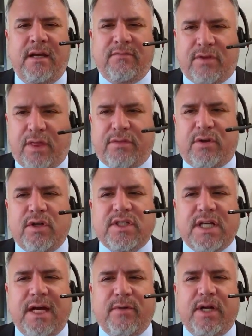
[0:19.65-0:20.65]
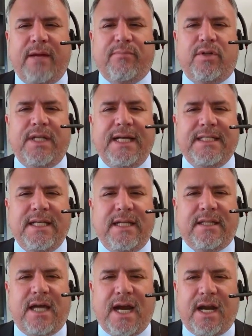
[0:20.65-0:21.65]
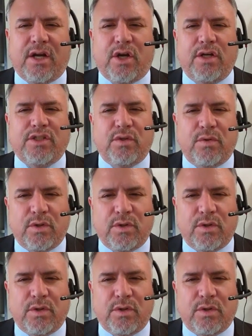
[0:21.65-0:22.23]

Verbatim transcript: For the third time on April 19th, the higher courts,